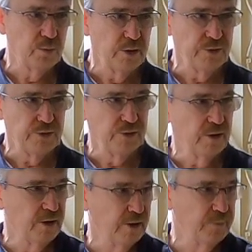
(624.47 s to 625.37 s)
this
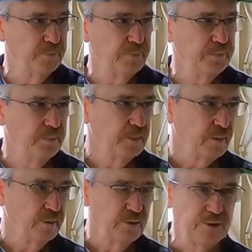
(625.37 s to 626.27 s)
was uh,
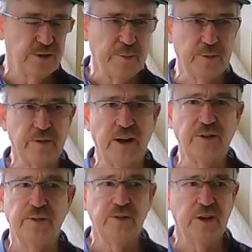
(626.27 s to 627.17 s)
this type of
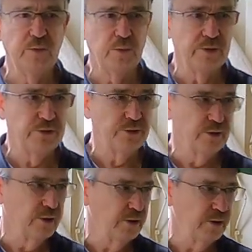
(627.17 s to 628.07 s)
activity
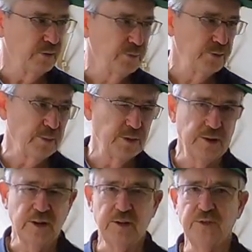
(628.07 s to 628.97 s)
was uh,
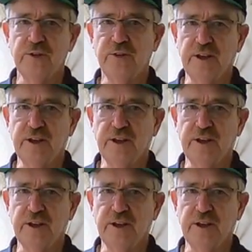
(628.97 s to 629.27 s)
something that could